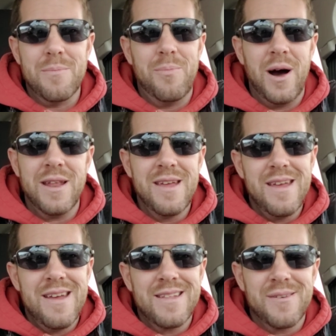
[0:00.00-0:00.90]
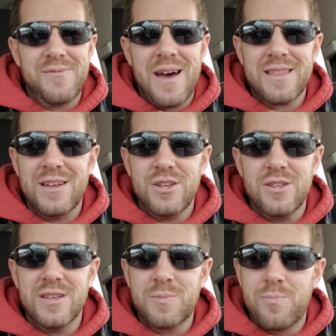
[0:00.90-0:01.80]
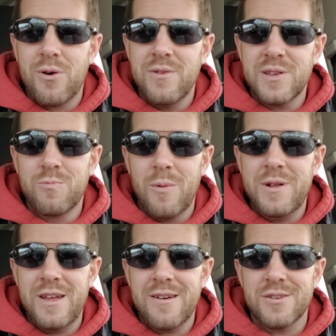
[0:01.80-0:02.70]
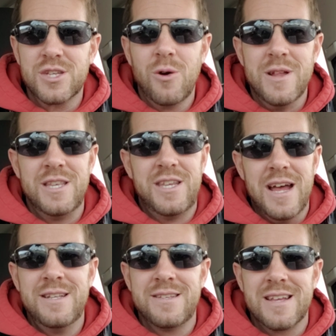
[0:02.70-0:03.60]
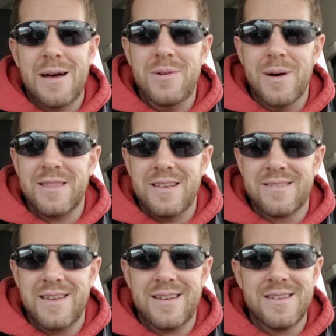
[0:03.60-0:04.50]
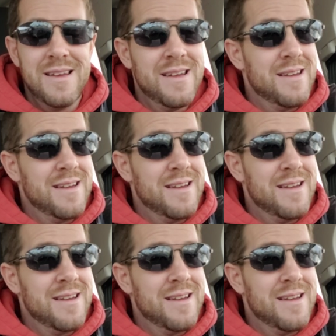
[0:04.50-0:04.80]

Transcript: But the fact that this woman here is so intense, it's got to be about these things.